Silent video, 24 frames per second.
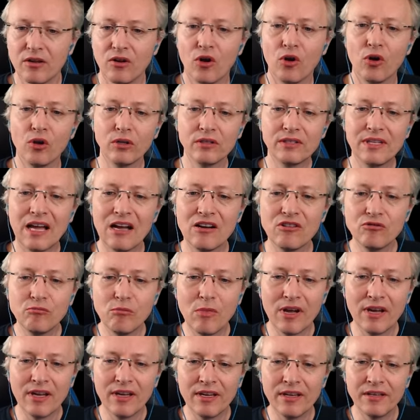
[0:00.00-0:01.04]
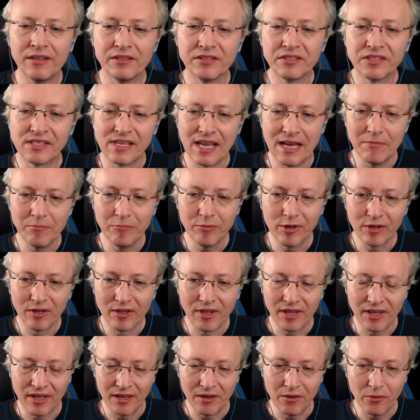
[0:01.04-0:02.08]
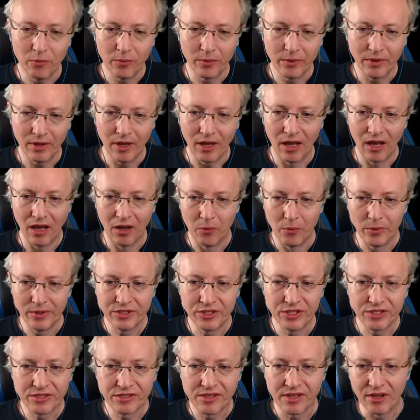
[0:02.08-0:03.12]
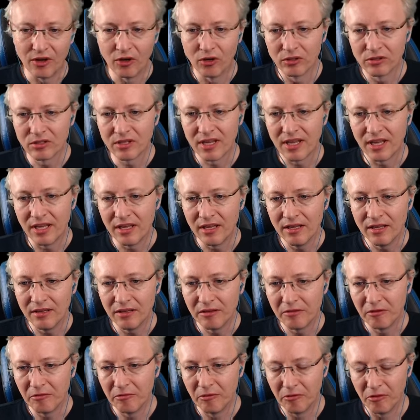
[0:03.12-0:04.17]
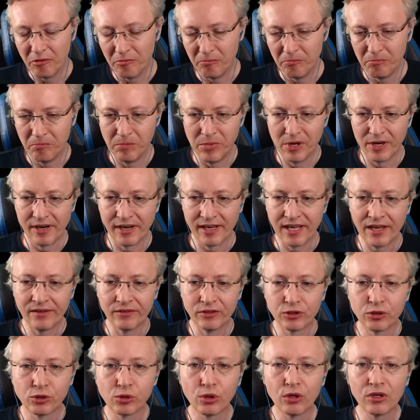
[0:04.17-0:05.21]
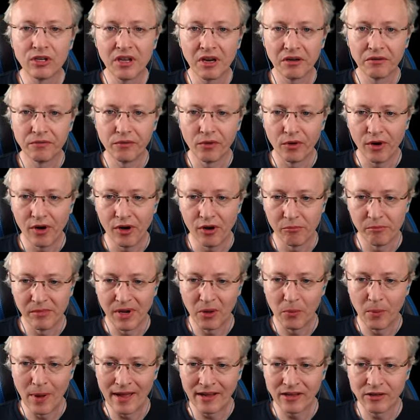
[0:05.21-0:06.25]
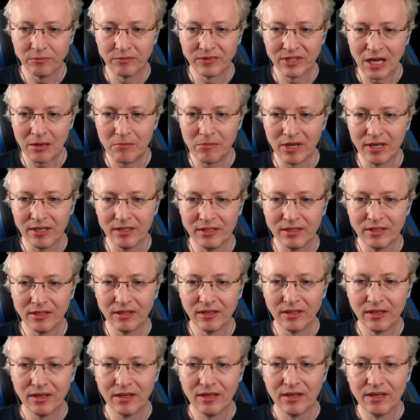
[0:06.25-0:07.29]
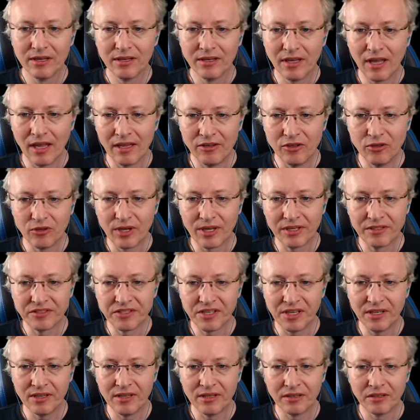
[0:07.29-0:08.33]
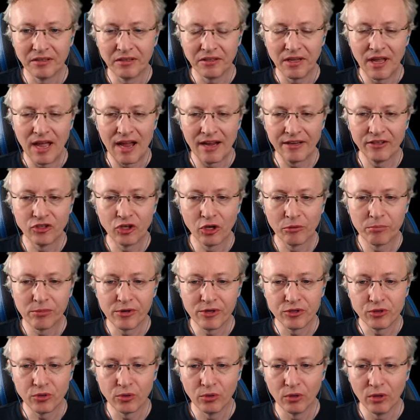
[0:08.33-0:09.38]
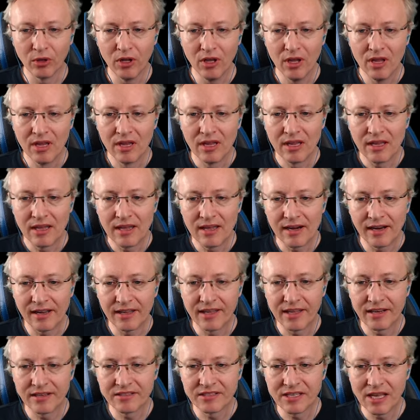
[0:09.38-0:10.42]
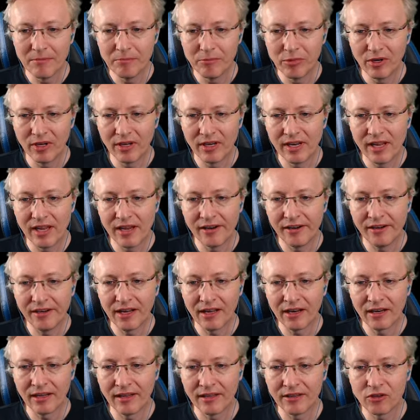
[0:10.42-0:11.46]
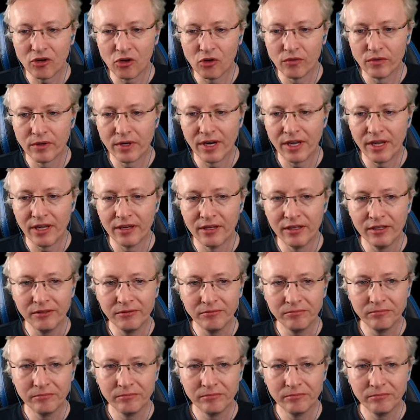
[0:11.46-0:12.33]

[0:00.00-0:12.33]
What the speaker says: hold down my sample key, which is the Alt key, but I have a shortcut for it on my Wacom tablet. And you can see the eyedropper tool, and I can sample an area like over here.